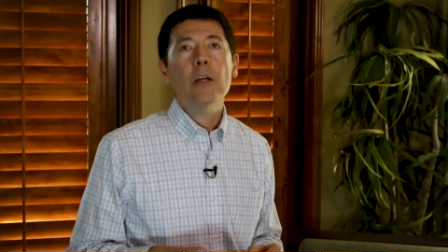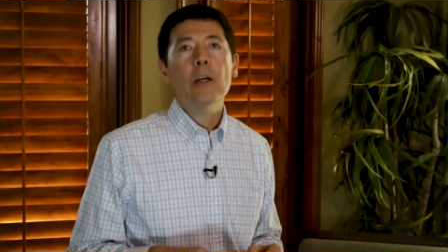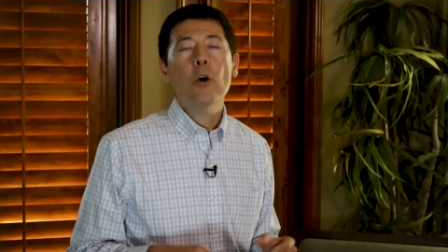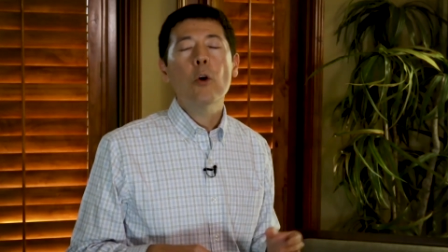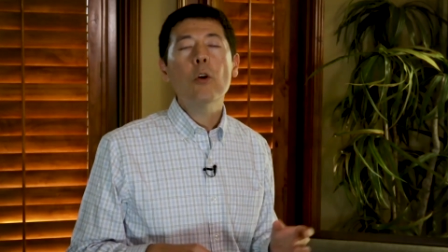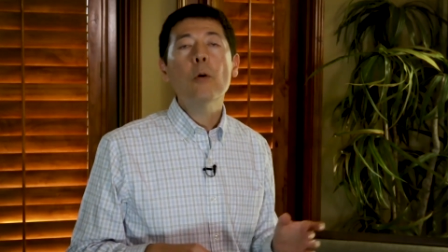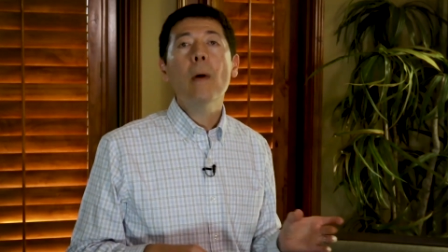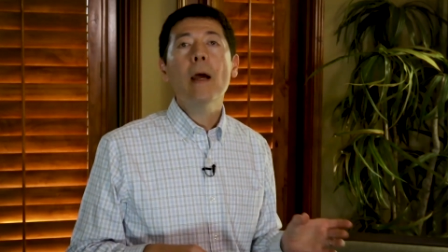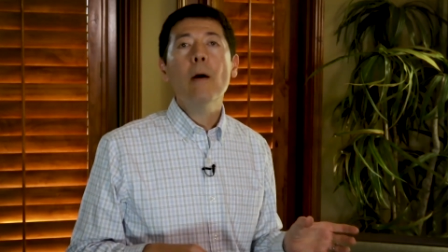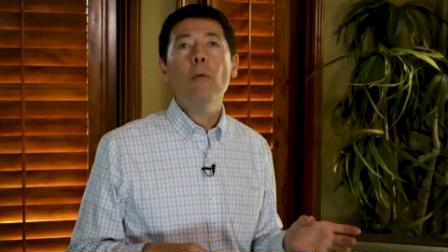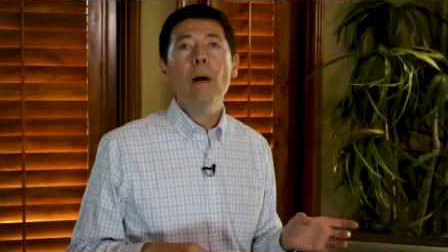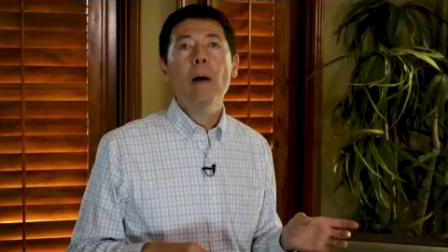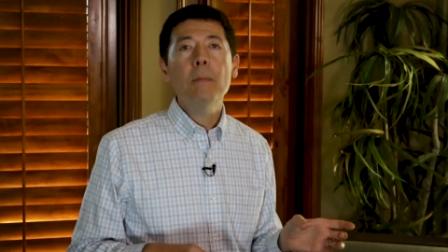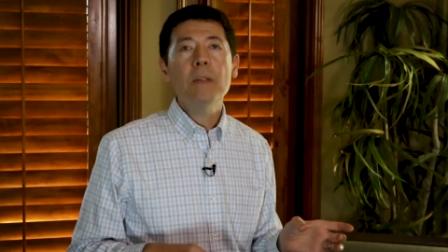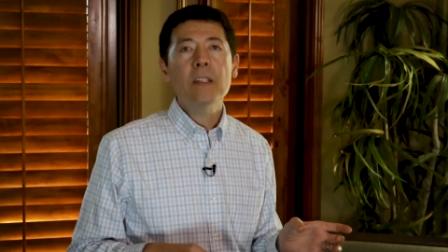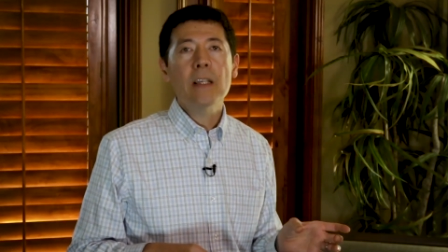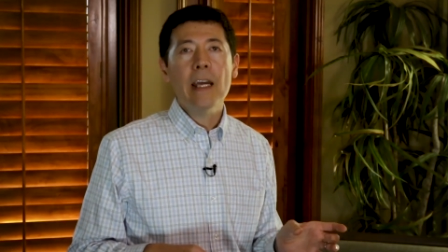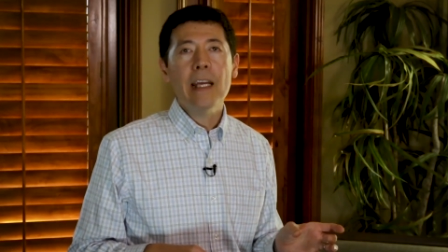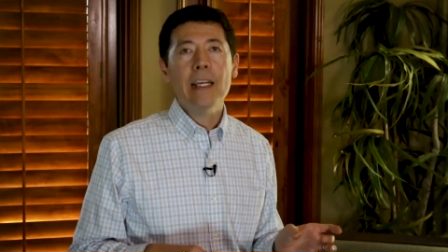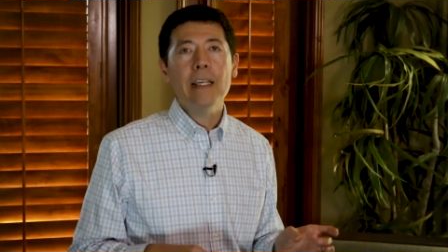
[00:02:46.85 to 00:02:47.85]
Go to my
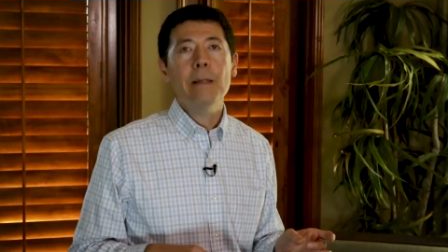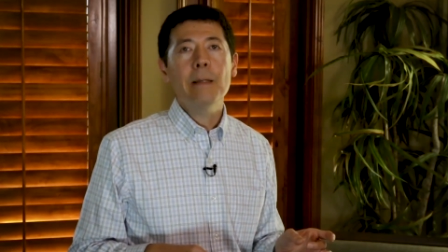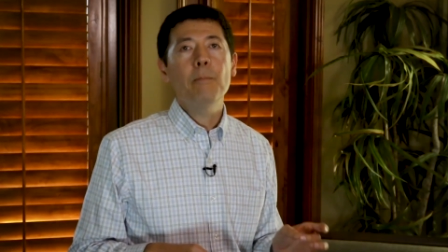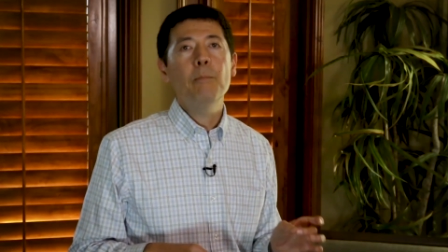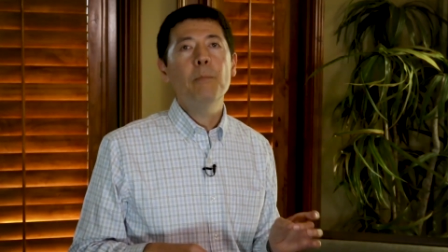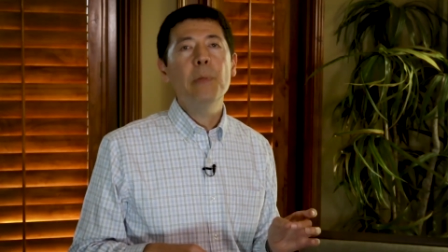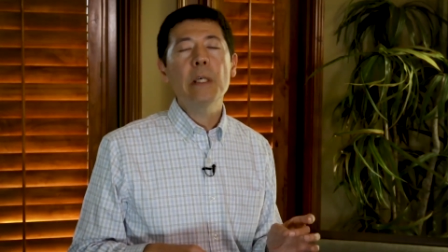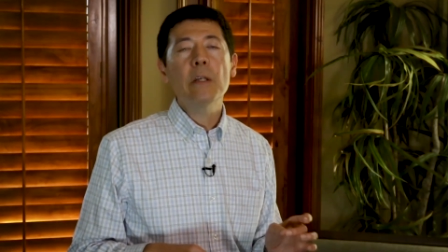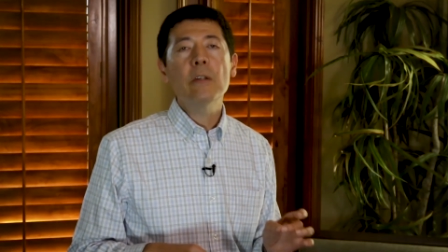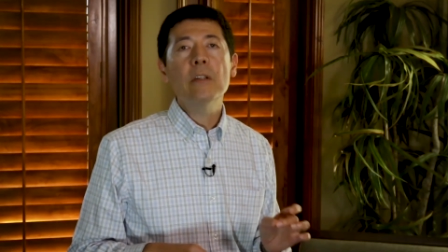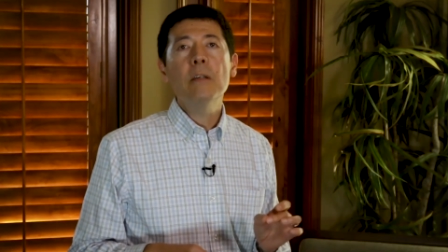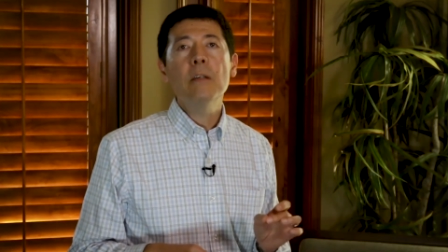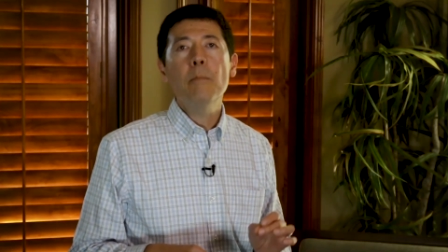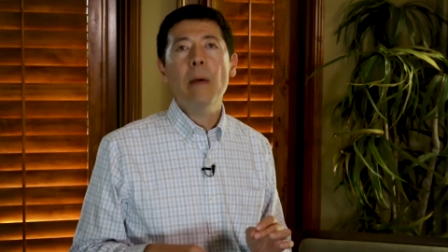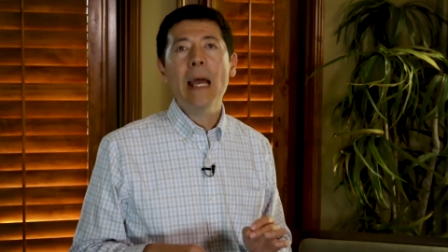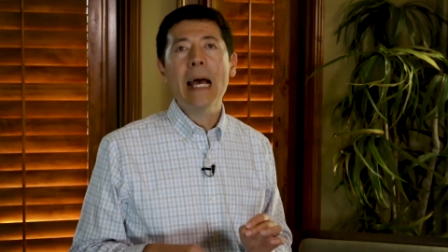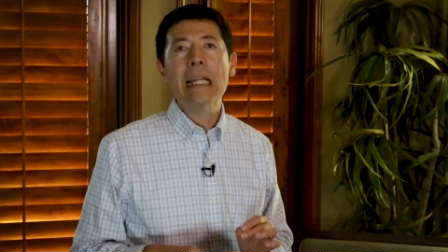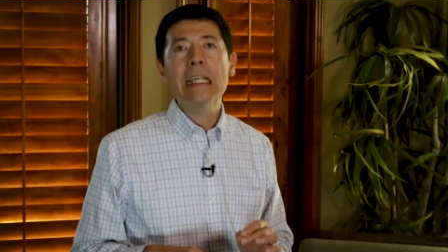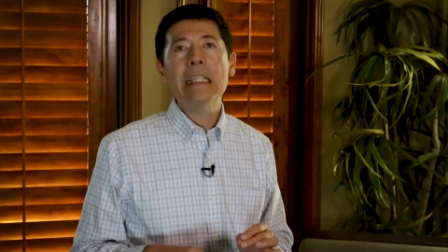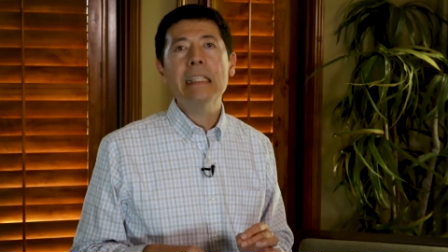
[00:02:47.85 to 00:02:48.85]
website, build and
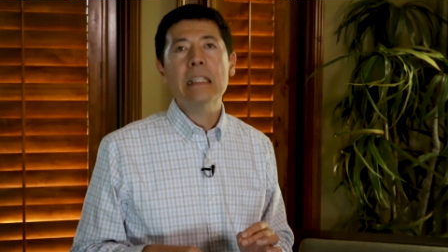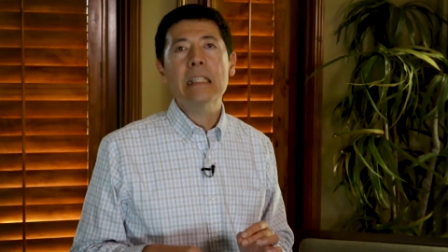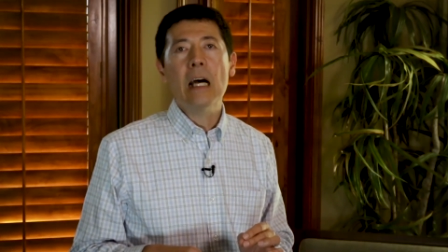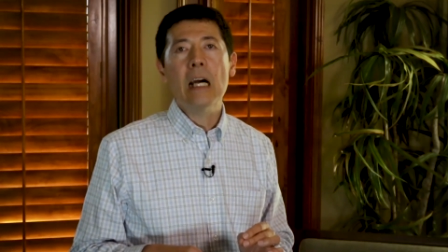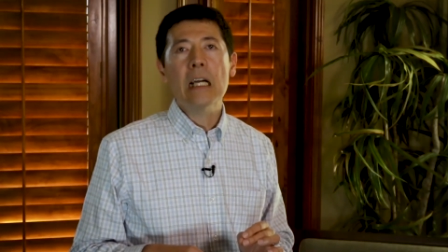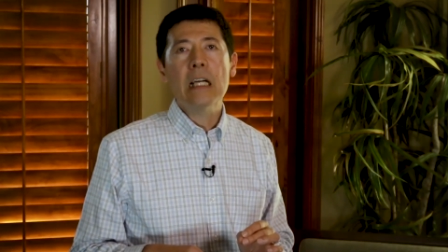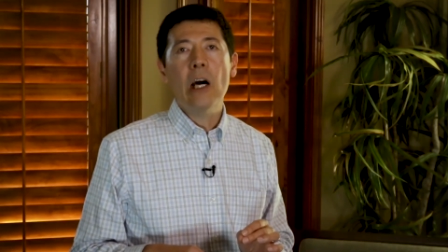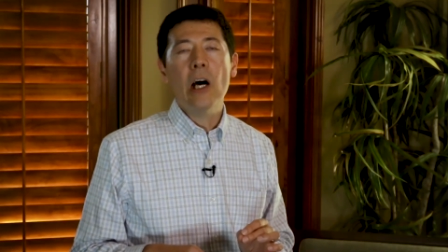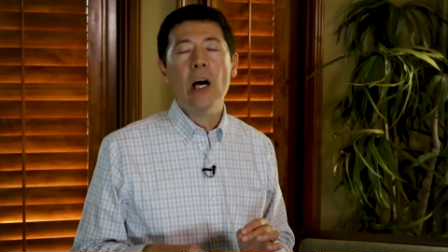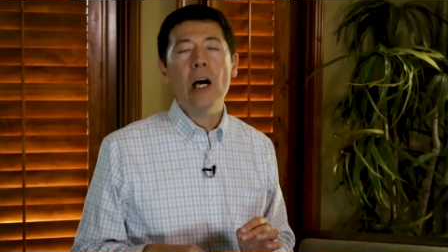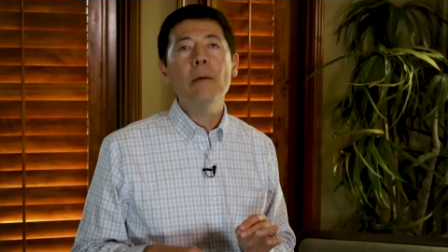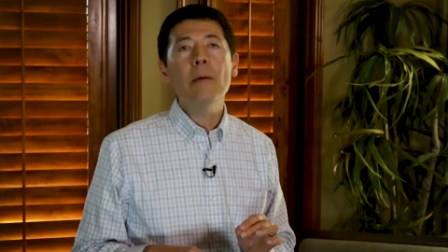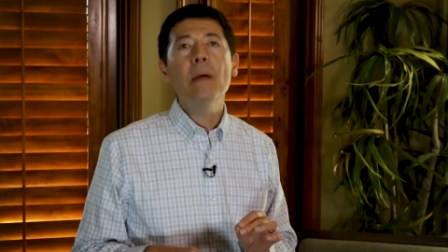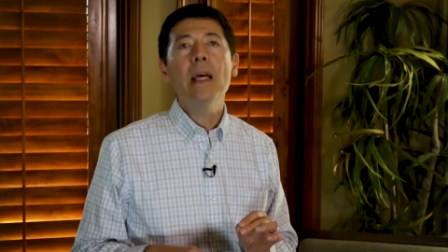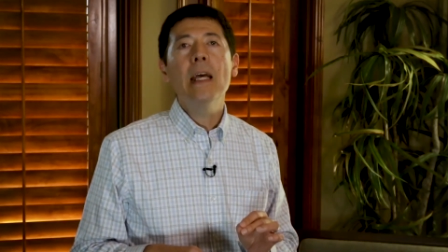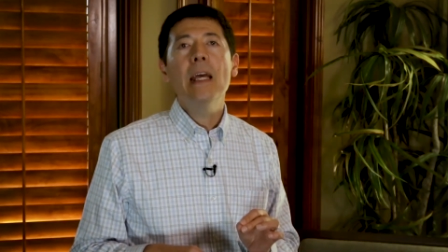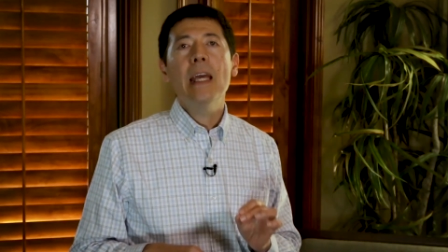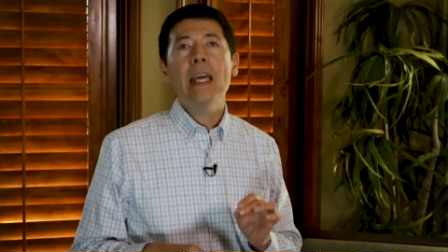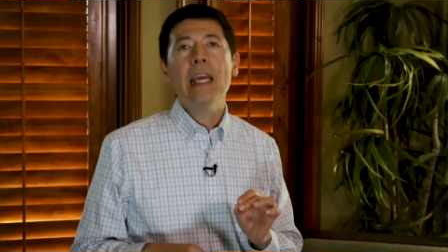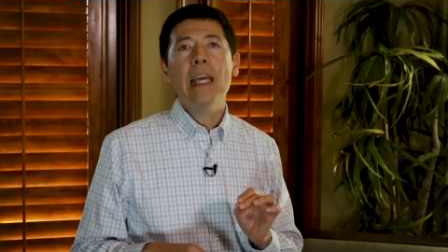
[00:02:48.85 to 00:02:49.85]
balance dot com,